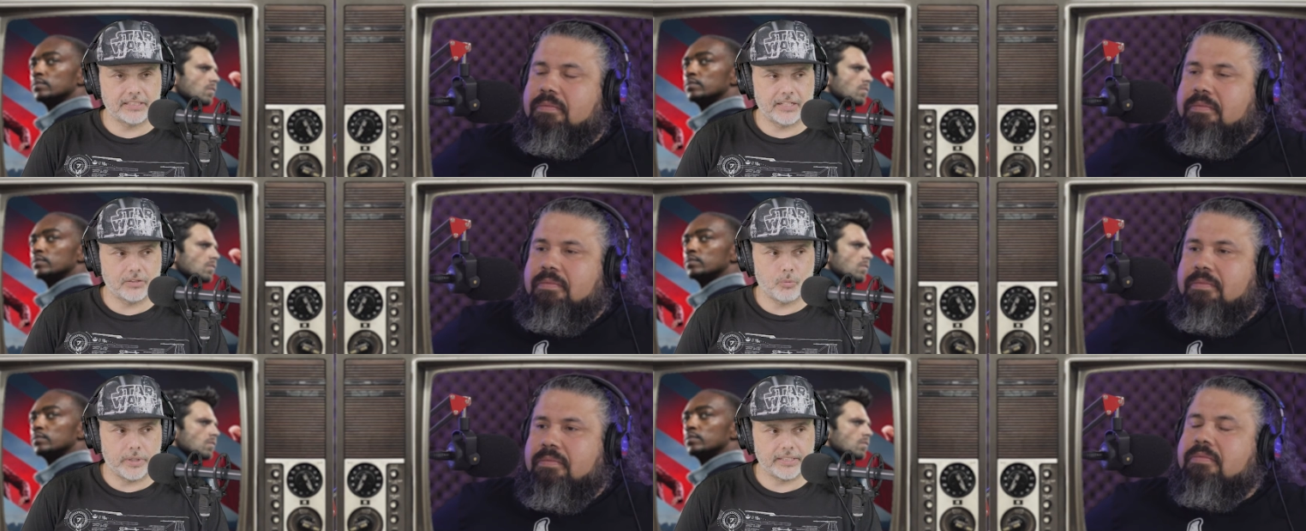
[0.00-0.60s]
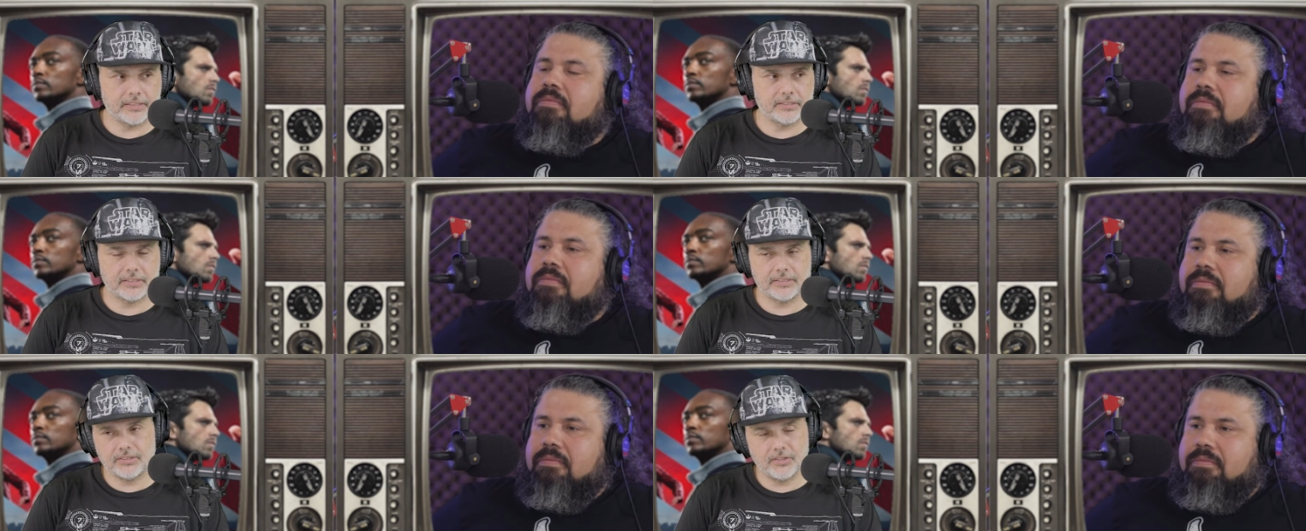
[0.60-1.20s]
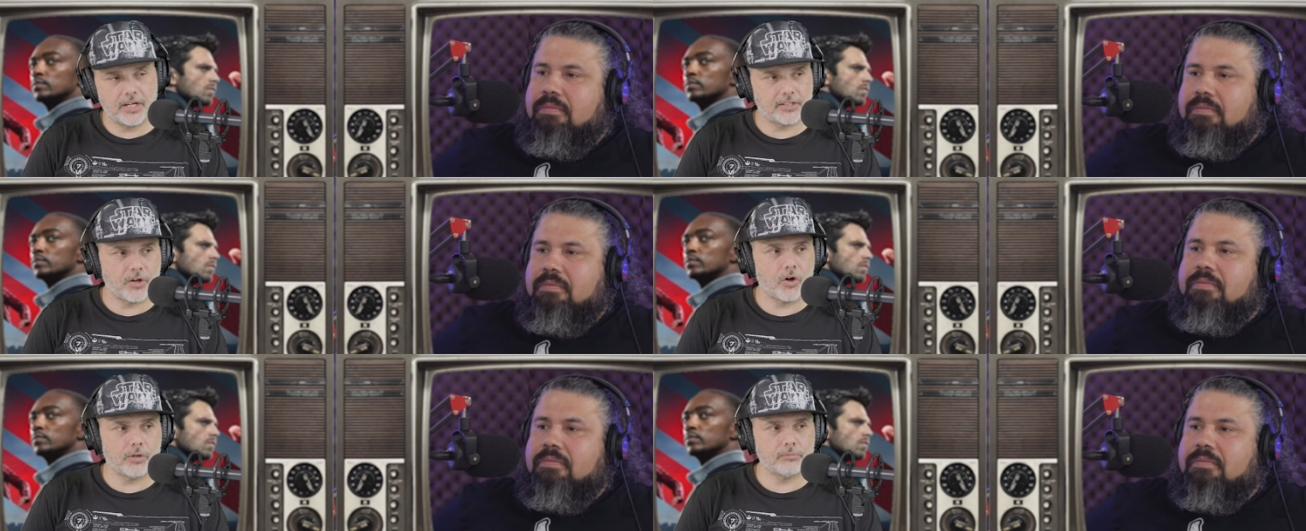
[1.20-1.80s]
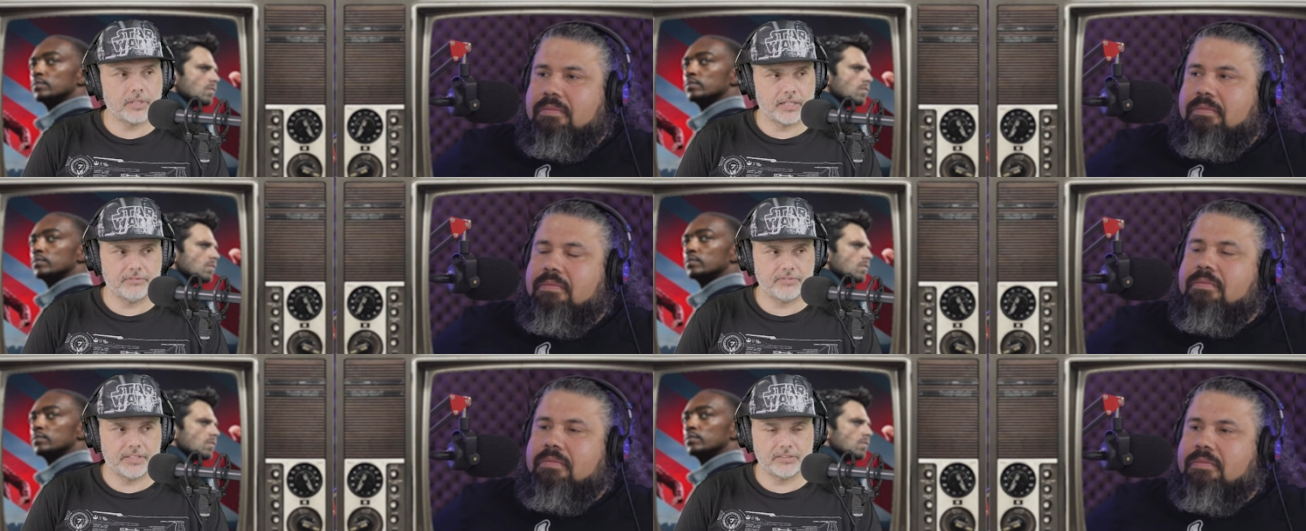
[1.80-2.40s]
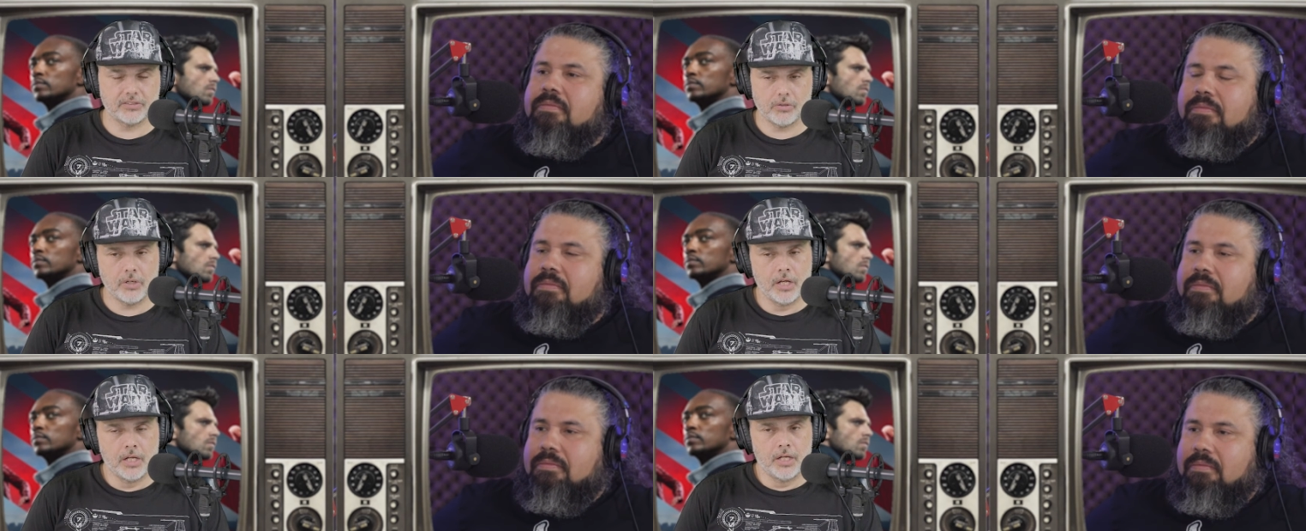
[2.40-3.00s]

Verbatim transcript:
Speaker 1: just got the wings and you got an arm kind of thing so